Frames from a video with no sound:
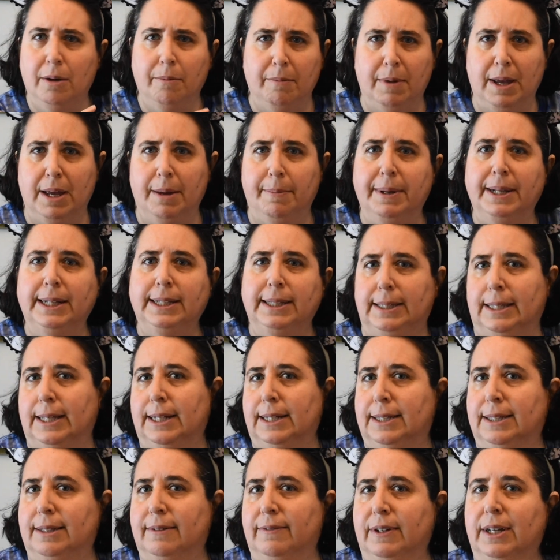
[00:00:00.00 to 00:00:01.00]
maybe
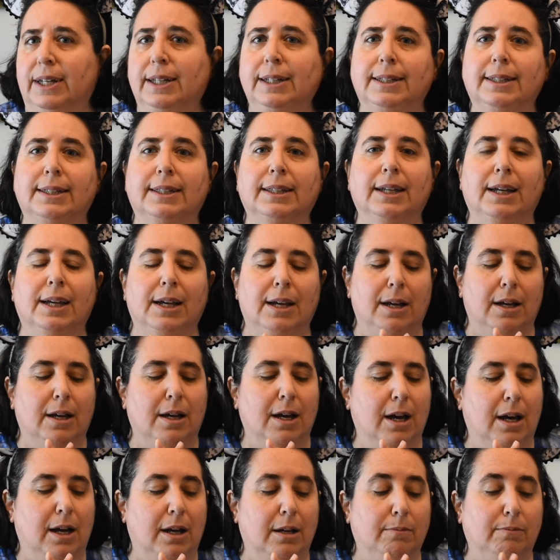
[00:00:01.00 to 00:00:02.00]
six of us.
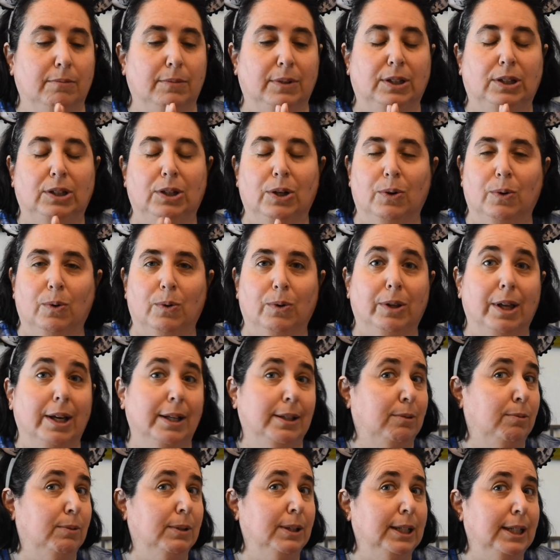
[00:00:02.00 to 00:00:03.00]
Um, so
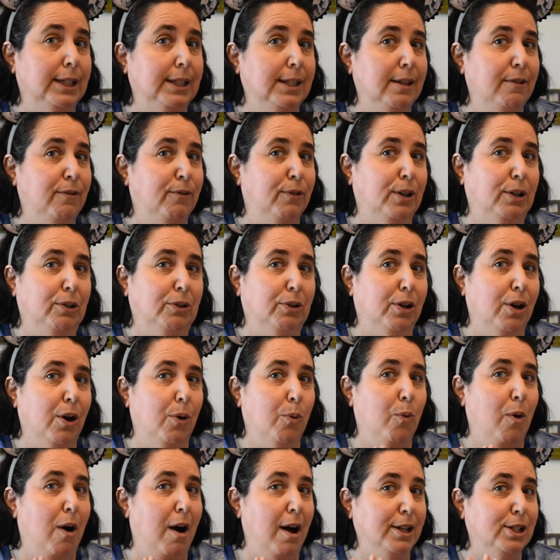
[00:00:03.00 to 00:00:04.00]
that's real easy for you to
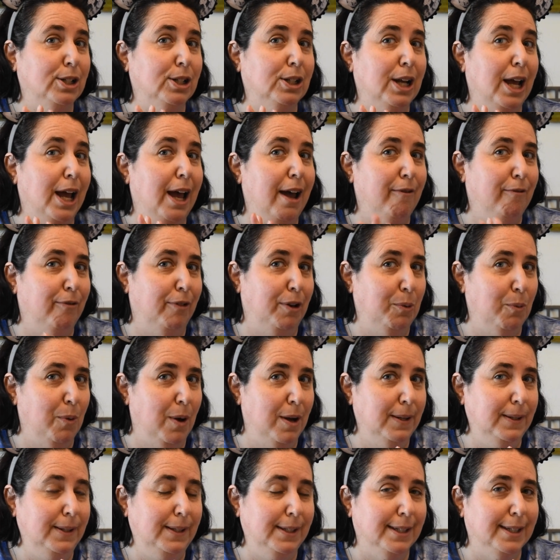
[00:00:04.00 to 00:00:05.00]
go watch
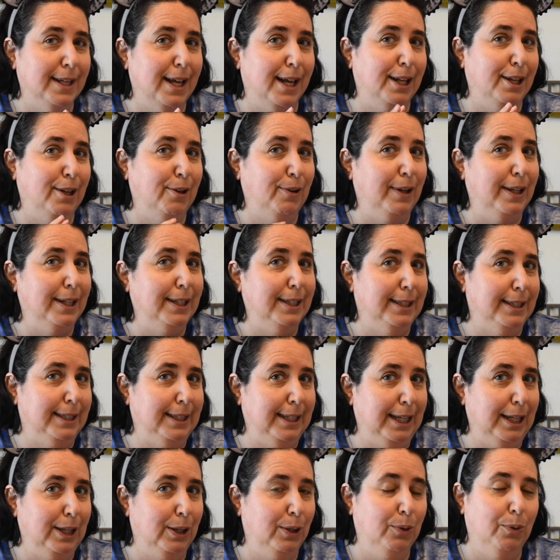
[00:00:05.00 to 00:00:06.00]
everyone's and you can
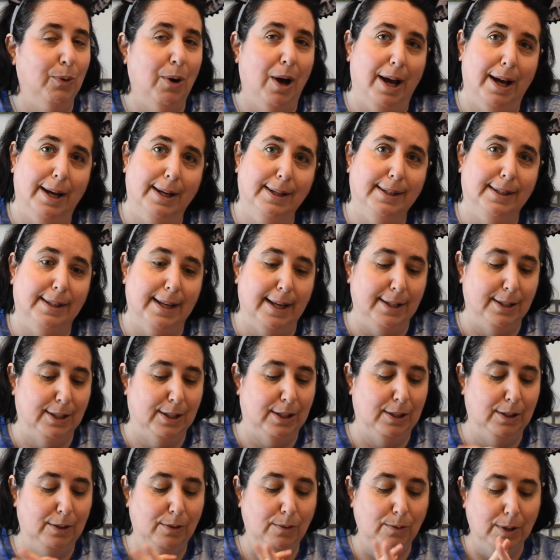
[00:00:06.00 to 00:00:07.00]
see who I sent
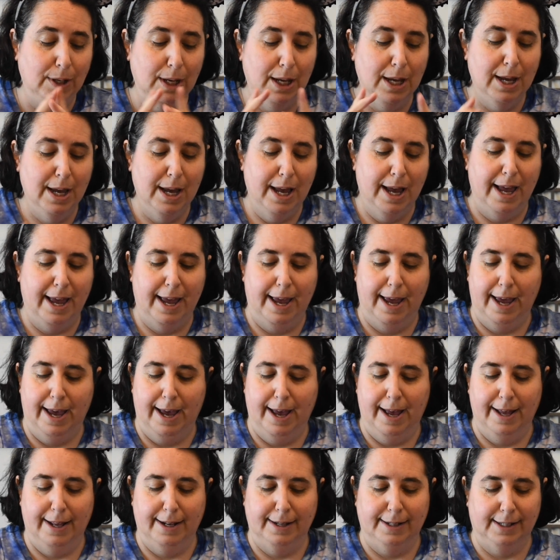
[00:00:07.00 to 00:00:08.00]
to.
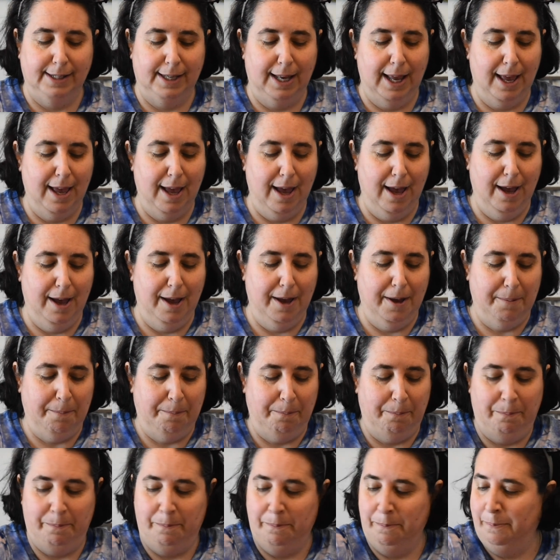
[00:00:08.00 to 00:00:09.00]
And
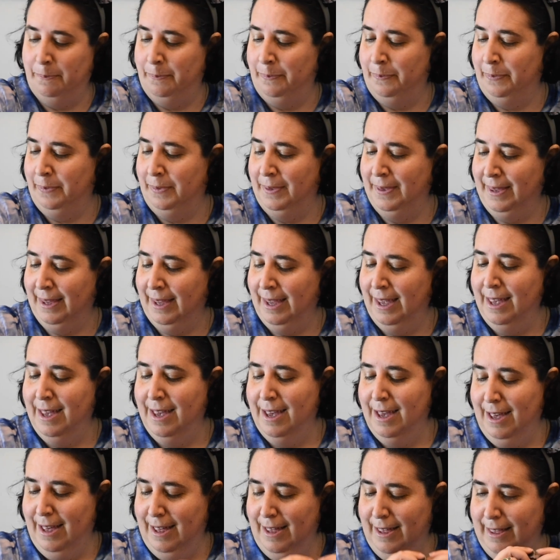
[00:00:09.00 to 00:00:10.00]
um,
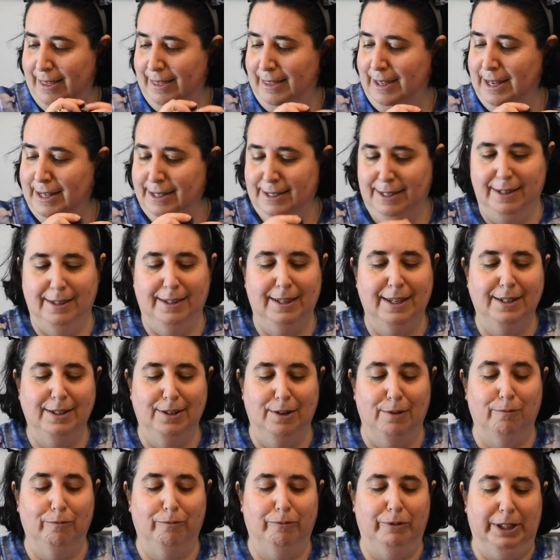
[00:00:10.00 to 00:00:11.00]
these, these
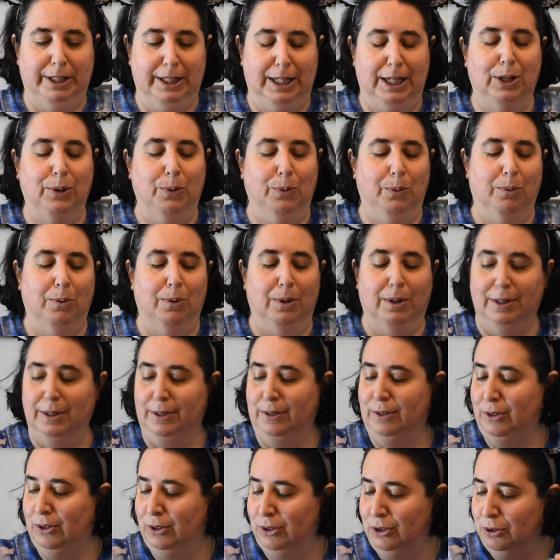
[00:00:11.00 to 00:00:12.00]
are really cool,
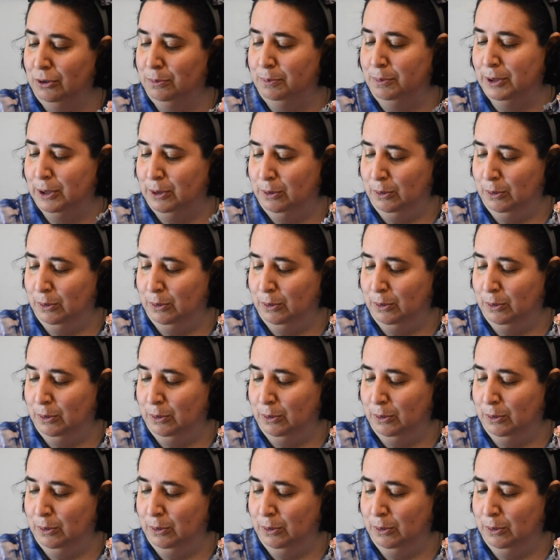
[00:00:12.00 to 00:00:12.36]
super